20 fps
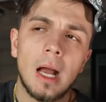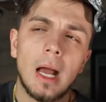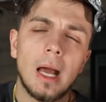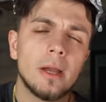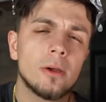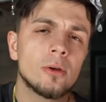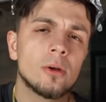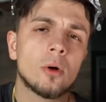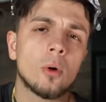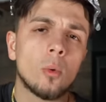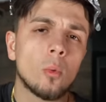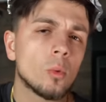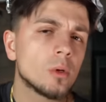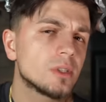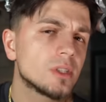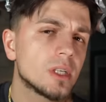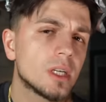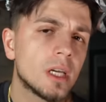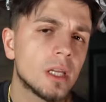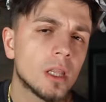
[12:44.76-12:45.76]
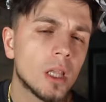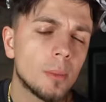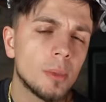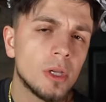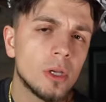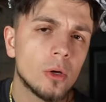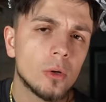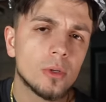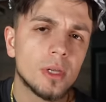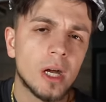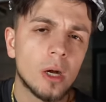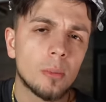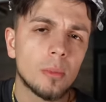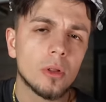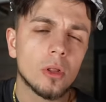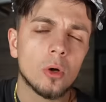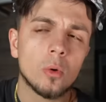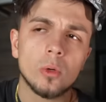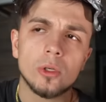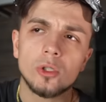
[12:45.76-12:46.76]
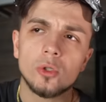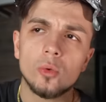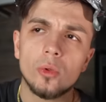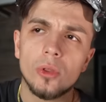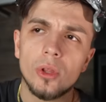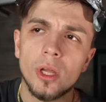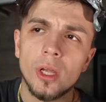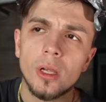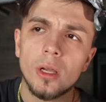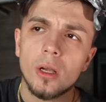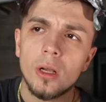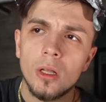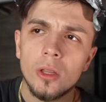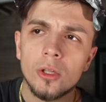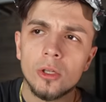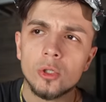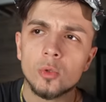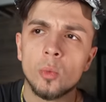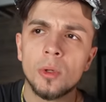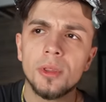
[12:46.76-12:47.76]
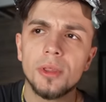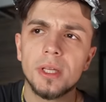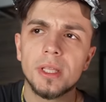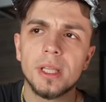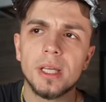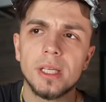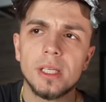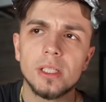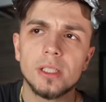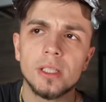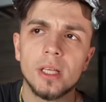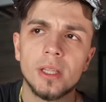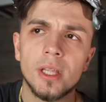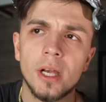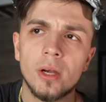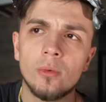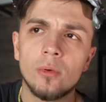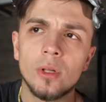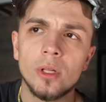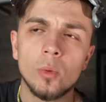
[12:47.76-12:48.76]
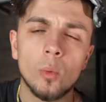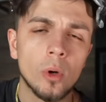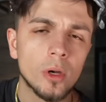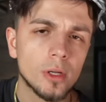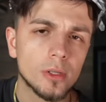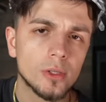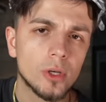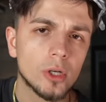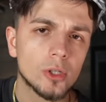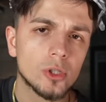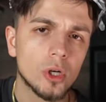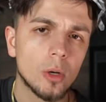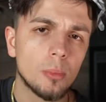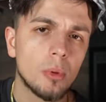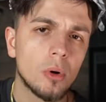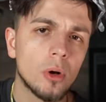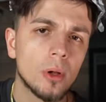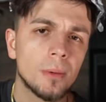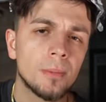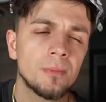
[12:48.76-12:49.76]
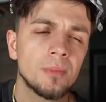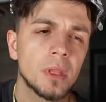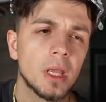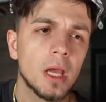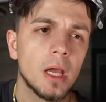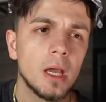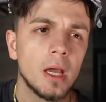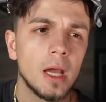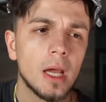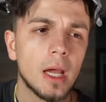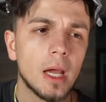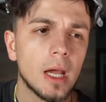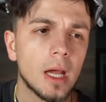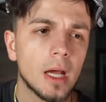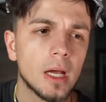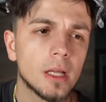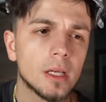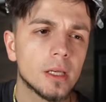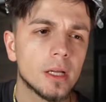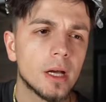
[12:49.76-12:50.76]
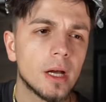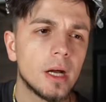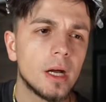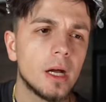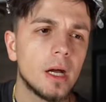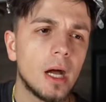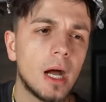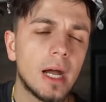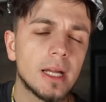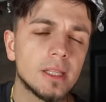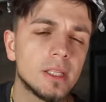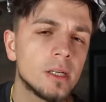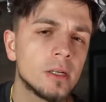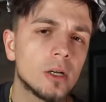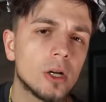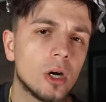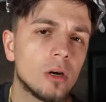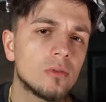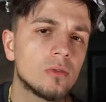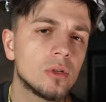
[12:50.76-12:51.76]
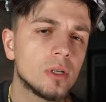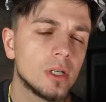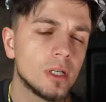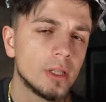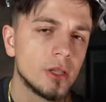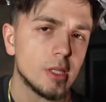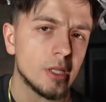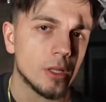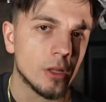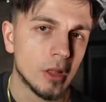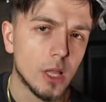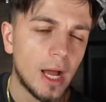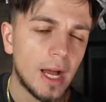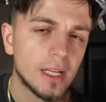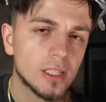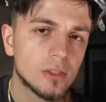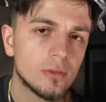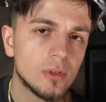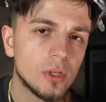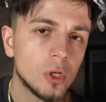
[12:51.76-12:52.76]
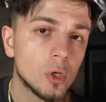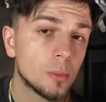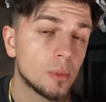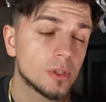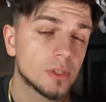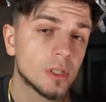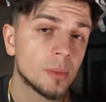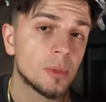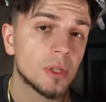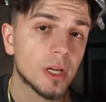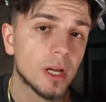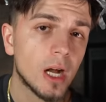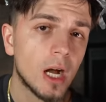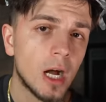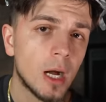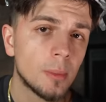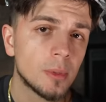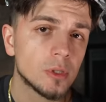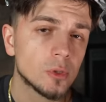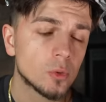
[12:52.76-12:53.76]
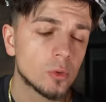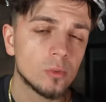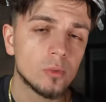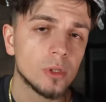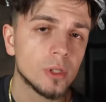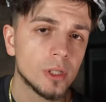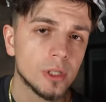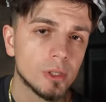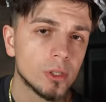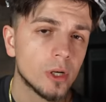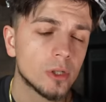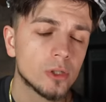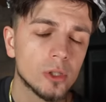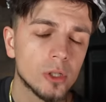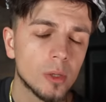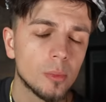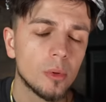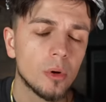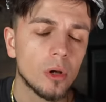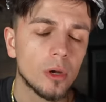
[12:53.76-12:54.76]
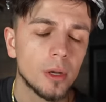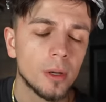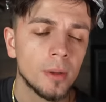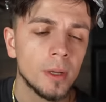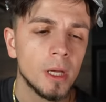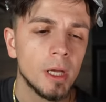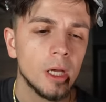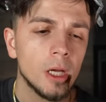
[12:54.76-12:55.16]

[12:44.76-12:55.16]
I don't know, once again, let me know down below what you think. There's one thing that he said that I really want to touch up on, and I didn't cover it in the last video, but some of the comments were really touching up on it,